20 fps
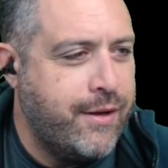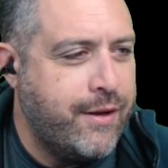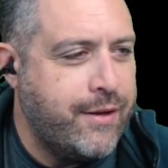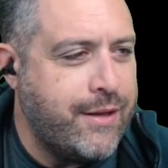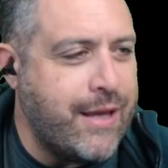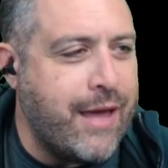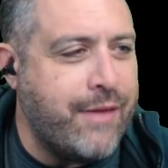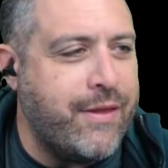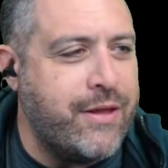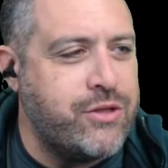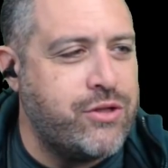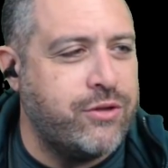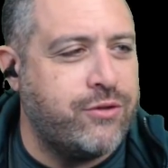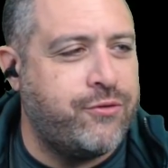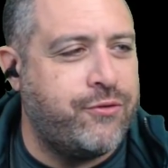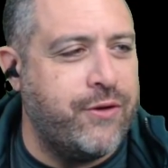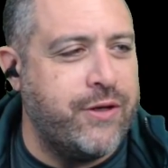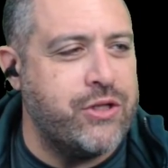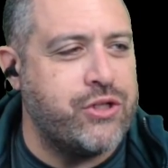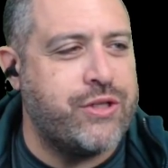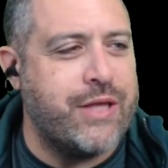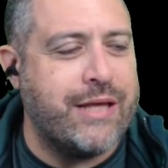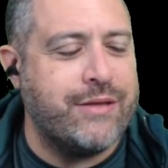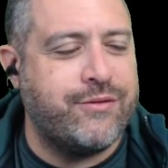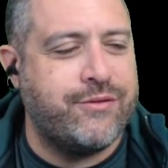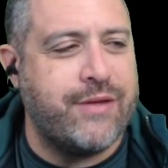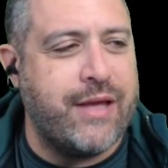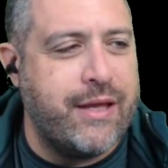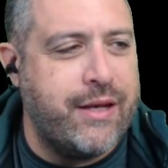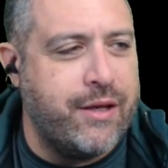Yeah, they just finished that
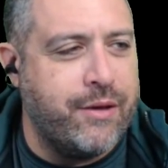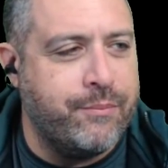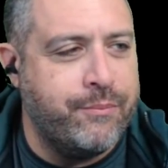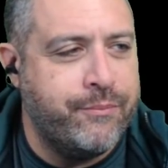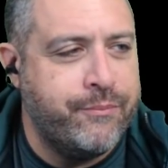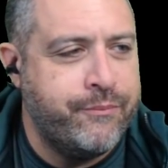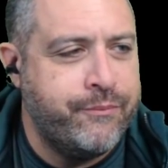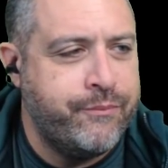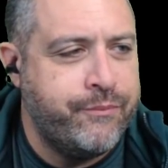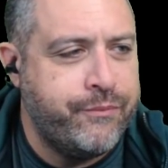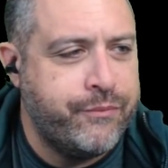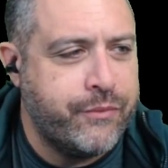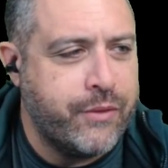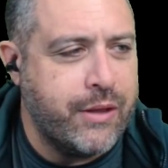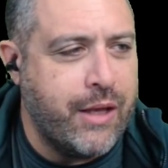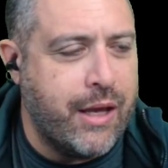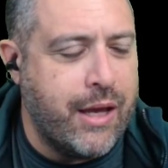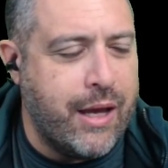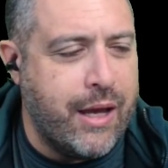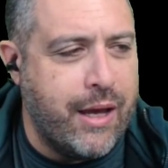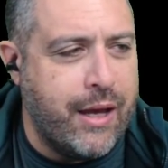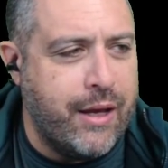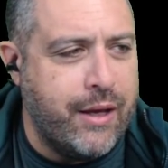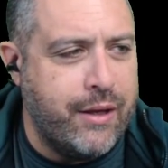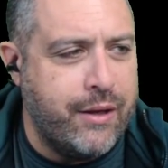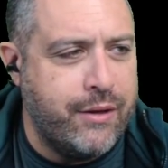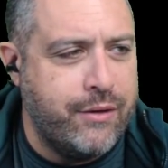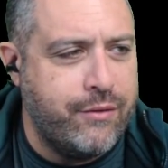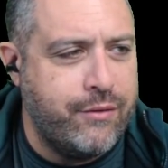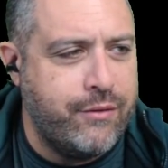stadium.
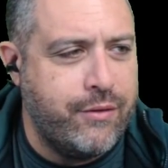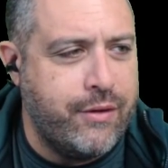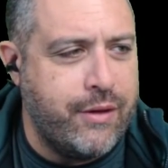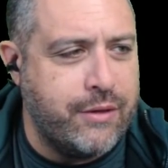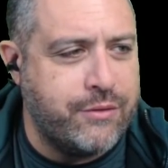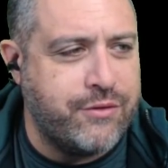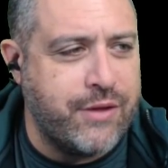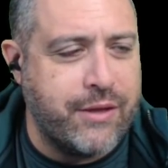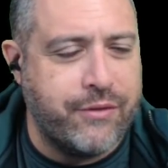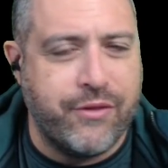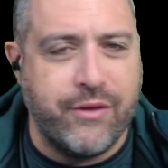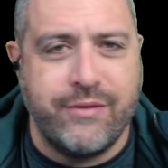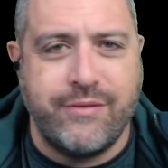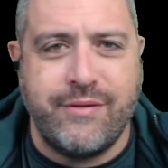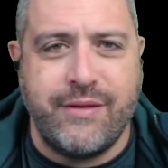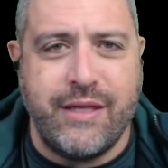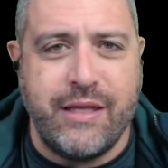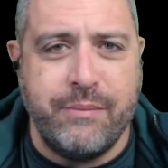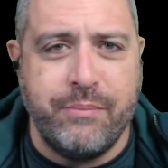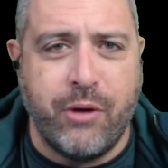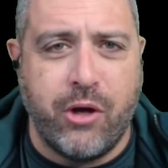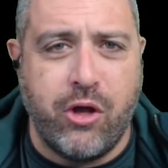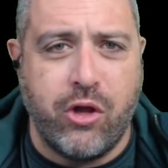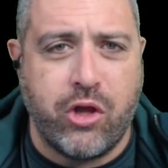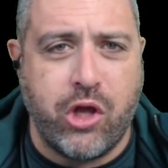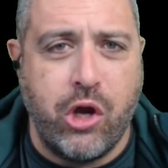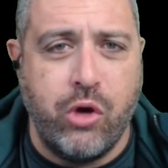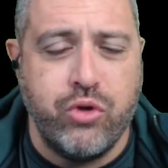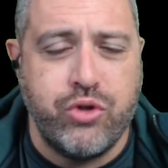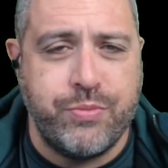It's like the T-ball
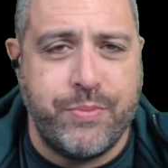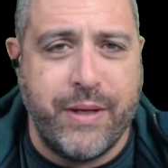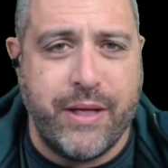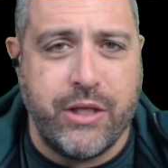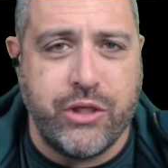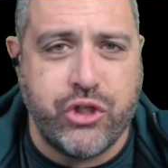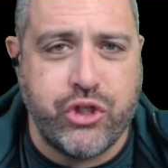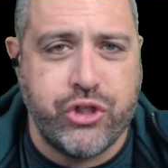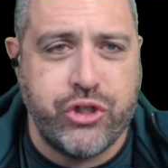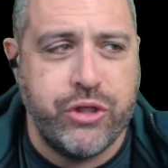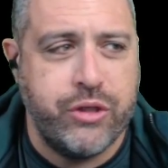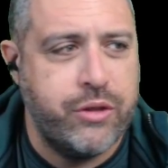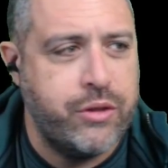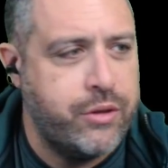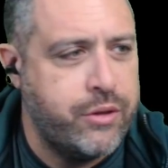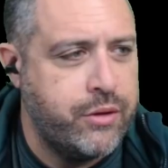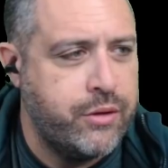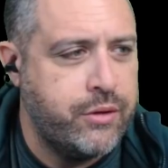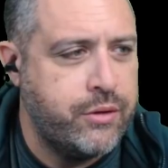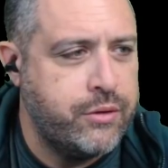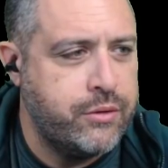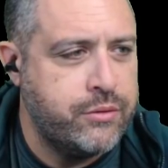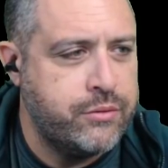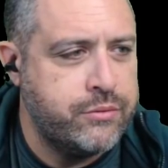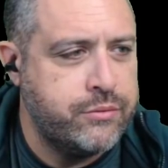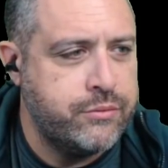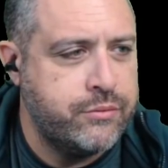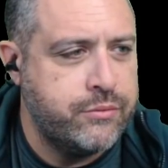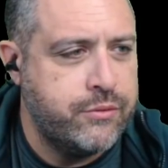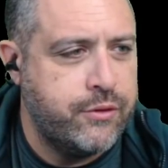coach pitch
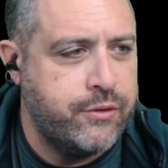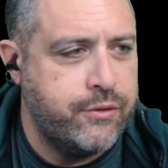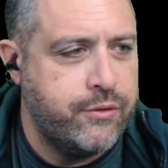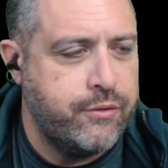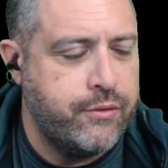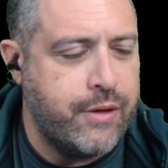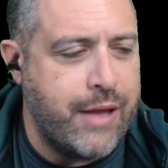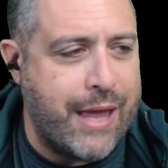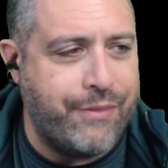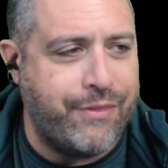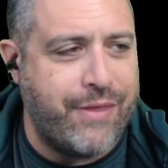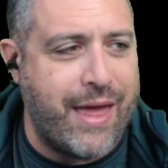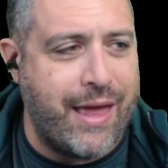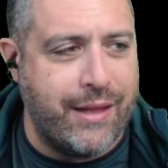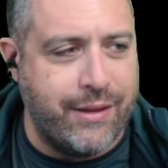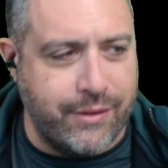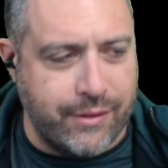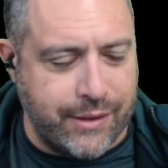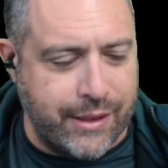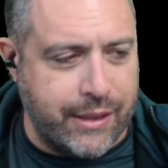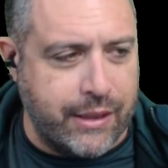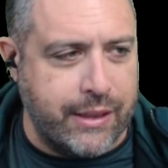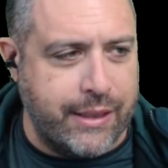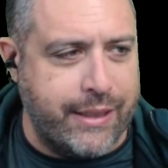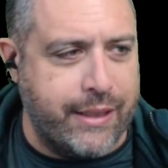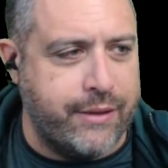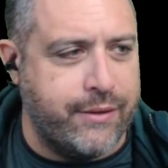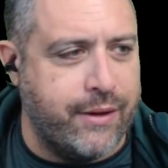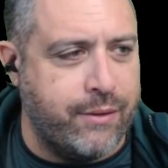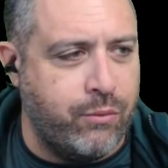at that little
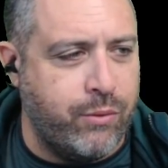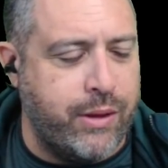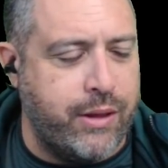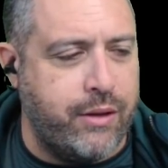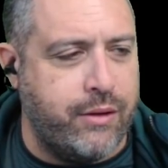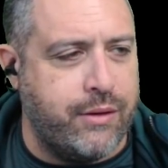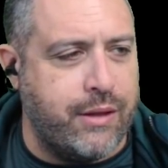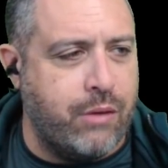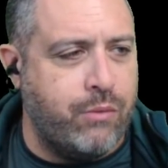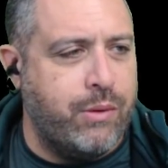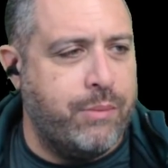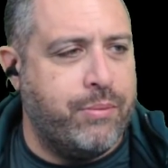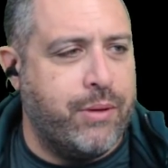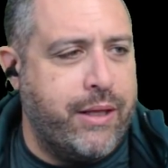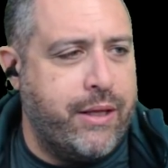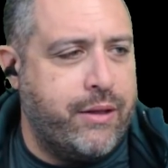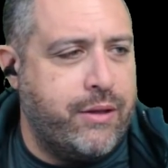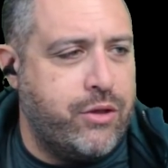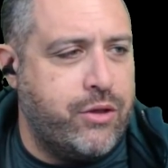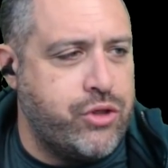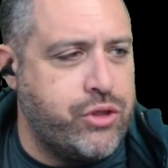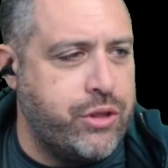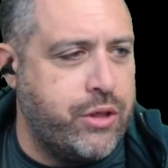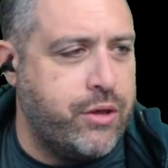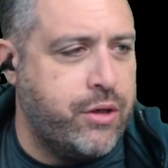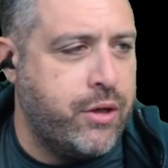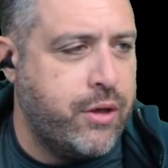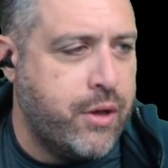league that we play in this year.